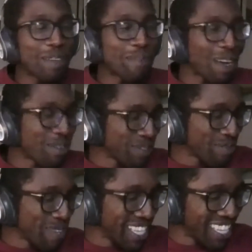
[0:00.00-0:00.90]
about
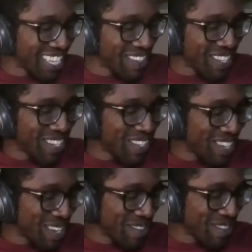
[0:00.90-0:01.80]
me that you
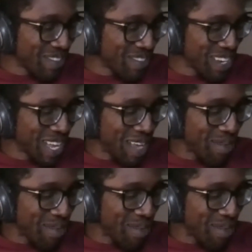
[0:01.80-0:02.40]
don't know.